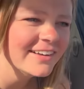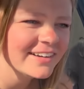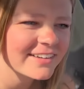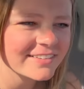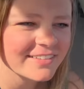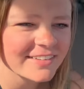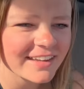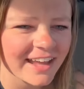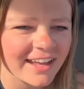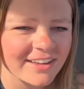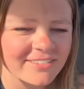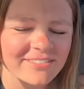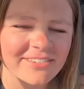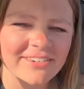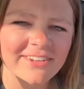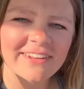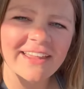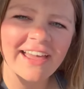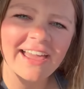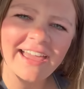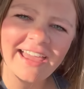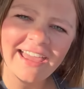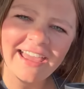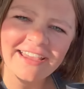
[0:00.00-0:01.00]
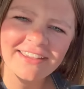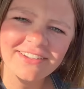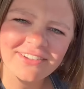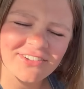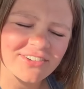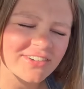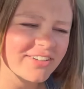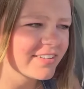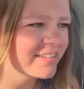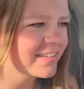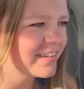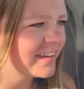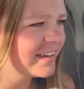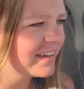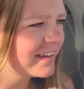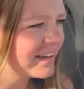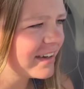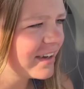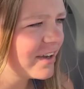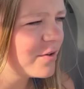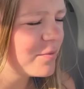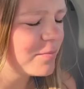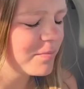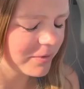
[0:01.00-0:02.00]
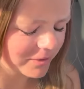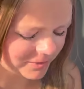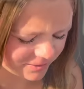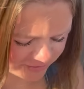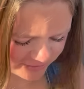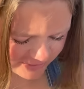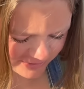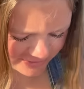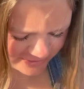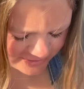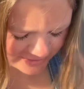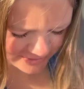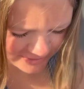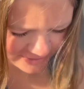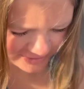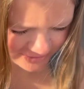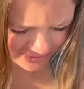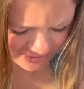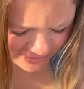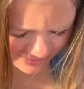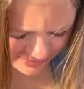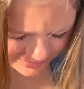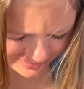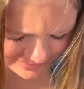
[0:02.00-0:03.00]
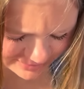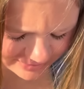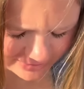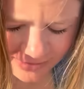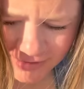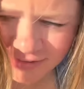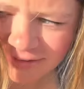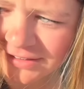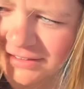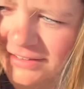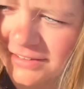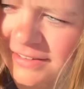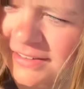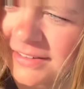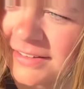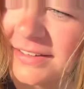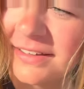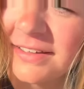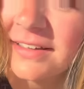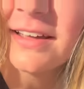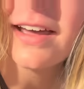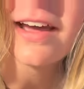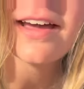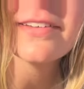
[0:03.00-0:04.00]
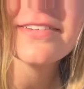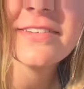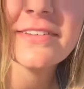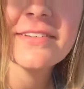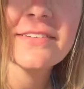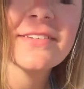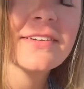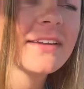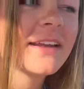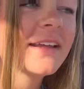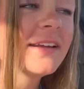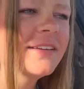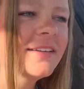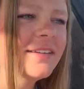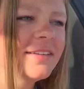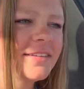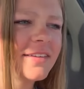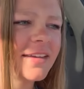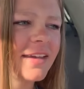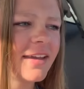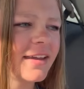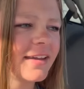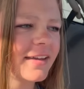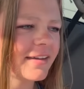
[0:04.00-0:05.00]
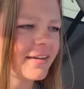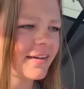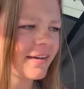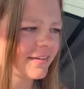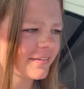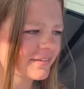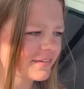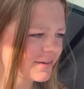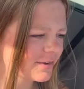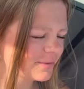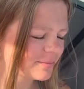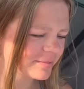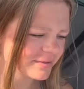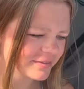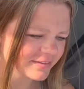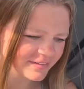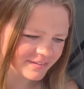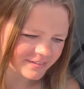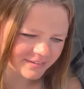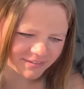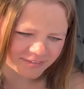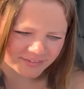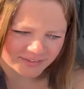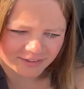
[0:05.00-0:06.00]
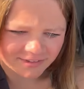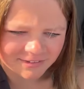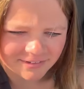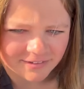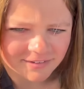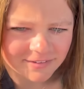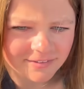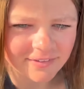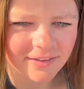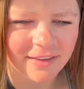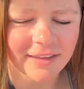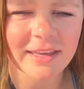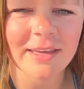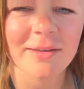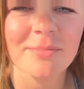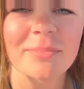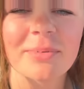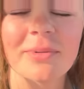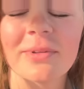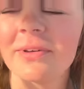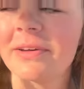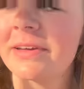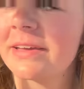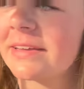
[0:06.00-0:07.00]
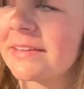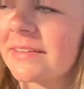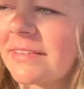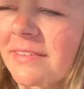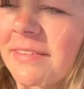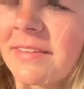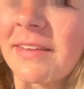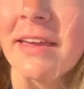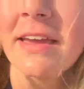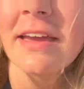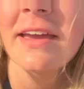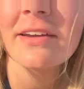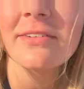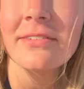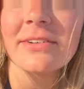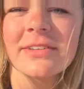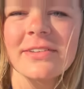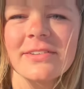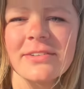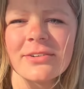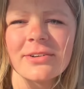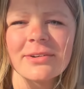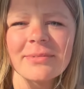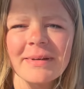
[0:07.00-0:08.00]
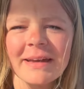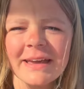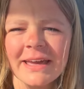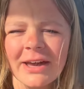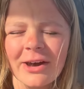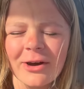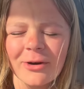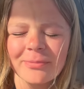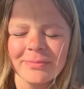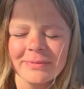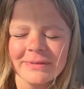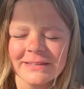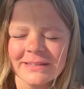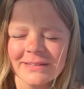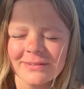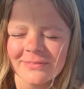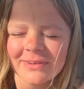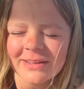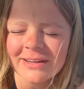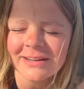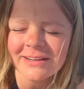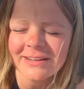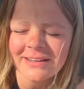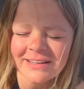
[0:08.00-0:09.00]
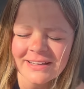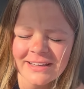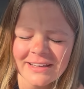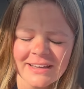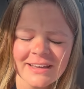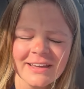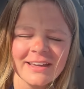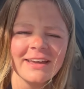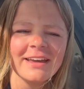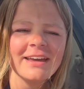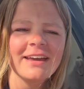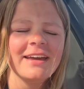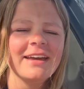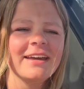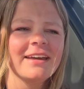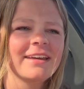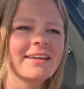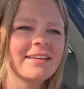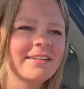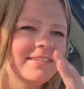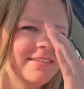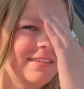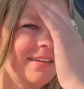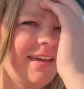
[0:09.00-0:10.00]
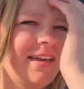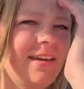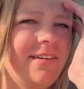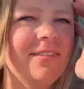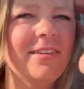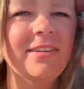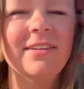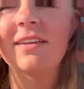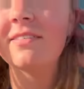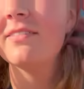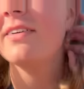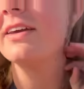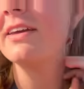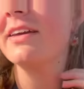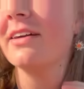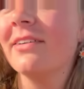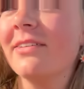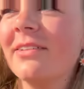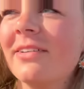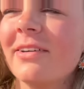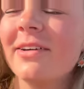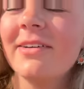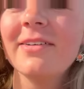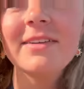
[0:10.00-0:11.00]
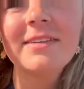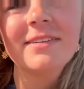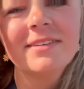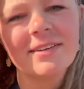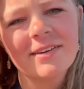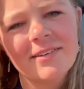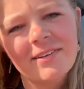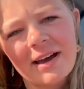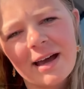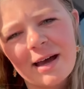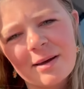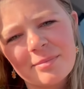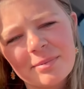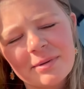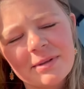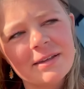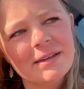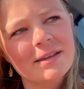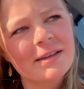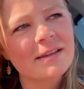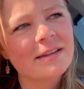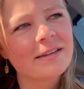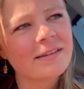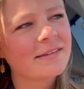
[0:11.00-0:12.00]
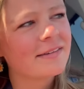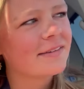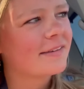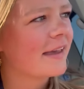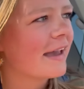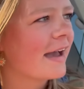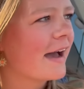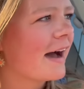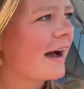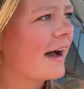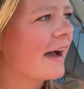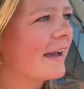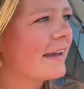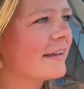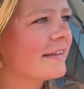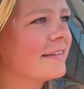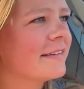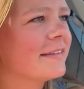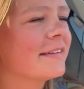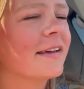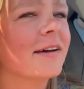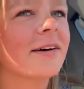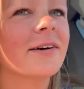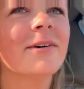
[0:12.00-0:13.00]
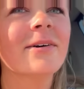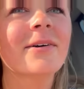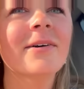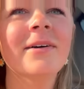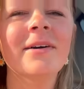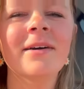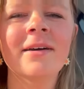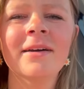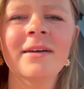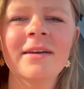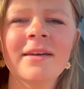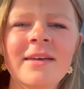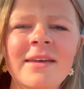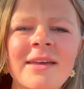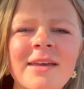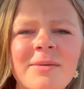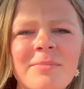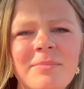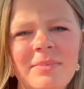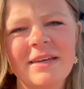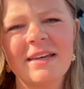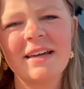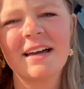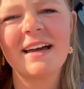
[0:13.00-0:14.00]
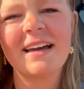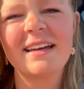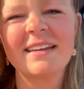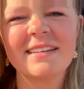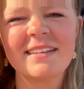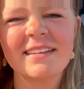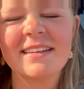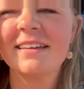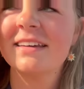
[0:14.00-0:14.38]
it's time for that extrinsic motivation that I need. Also, can I just say, Costco Business Center, like employees, restore my hope and humanity. Because every time I go, they're always so happy and say hi. So be kind.